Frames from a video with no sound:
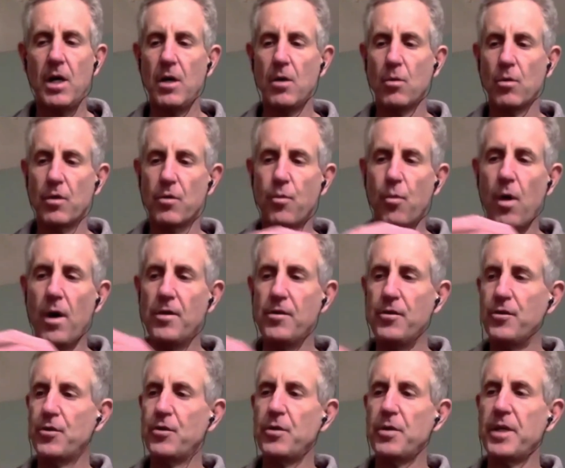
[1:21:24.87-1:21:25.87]
with one
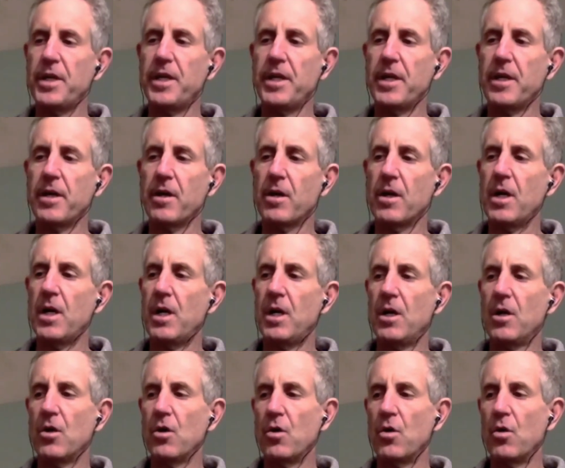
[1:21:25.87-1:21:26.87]
dude here
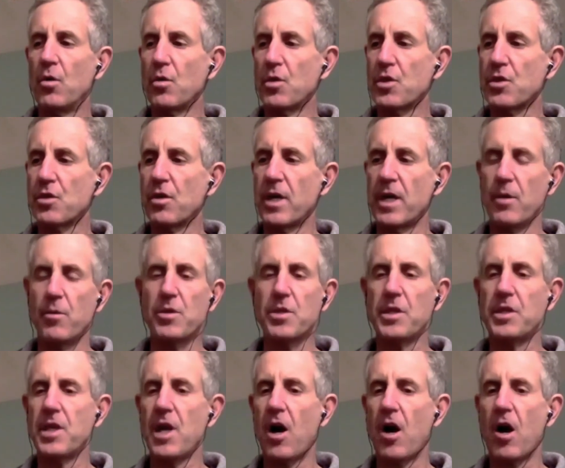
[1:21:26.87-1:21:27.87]
he was
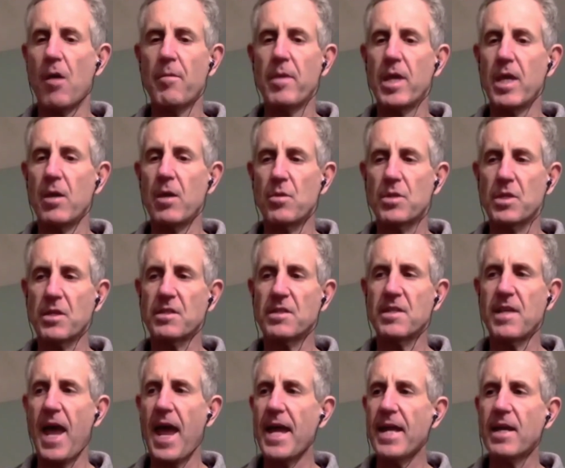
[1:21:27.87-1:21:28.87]
in the Army. He was a
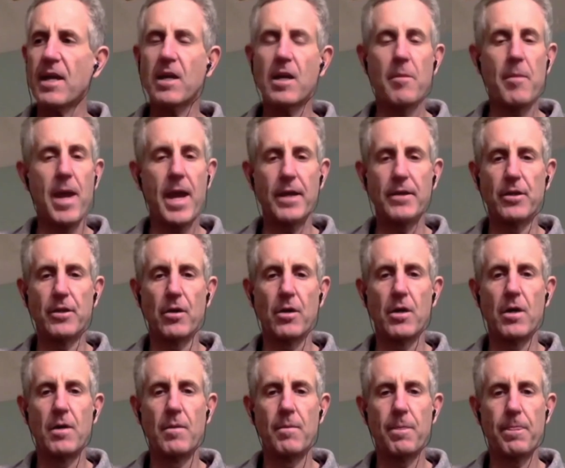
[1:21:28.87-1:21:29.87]
tank commander
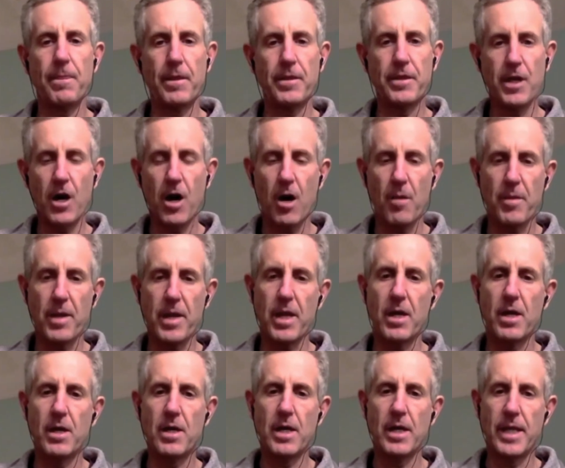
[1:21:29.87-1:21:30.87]
in the Army.
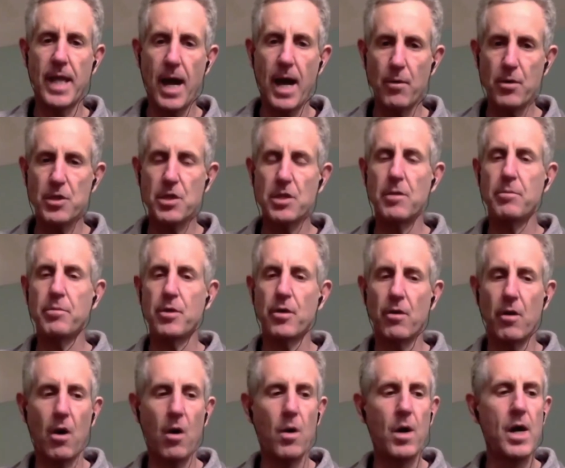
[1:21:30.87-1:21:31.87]
Now he's in the
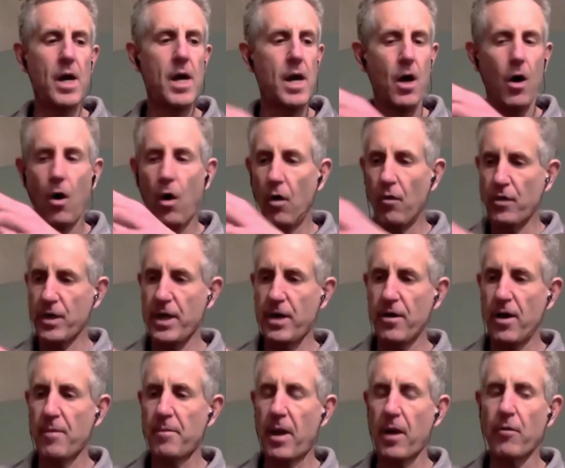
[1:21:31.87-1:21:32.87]
Bureau. Okay. Over here
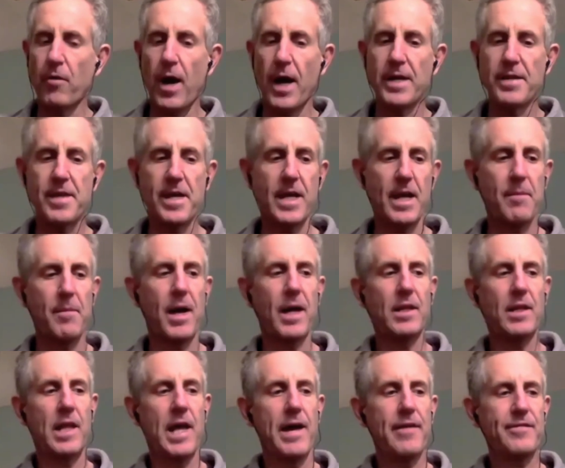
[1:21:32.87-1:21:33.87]
on my right, then on my
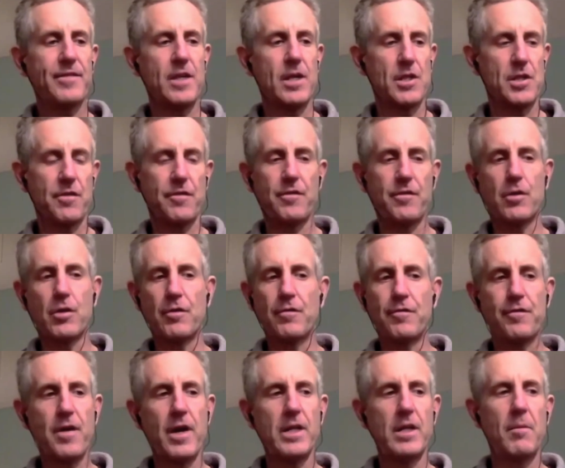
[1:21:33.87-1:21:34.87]
left is a good
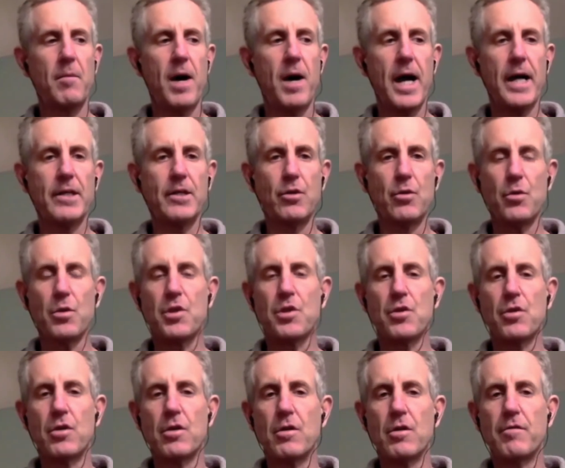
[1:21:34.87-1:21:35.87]
friend of mine who
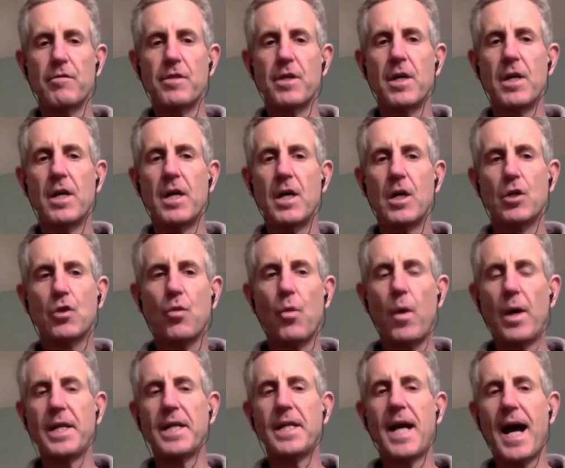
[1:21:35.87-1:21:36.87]
served
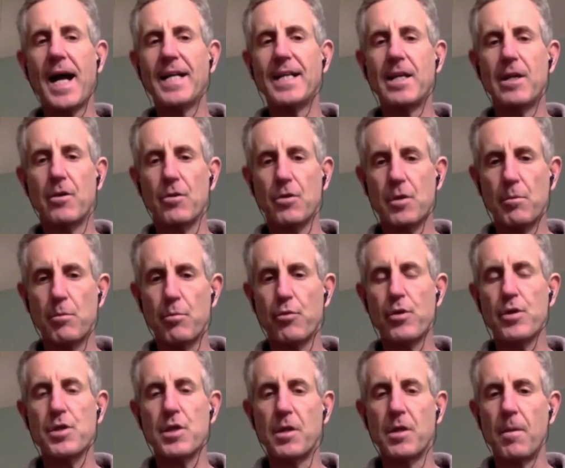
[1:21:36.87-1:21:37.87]
29 years in
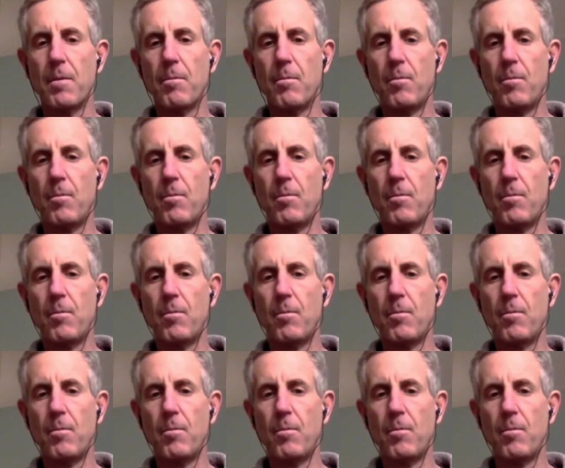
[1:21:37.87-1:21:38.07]
prison.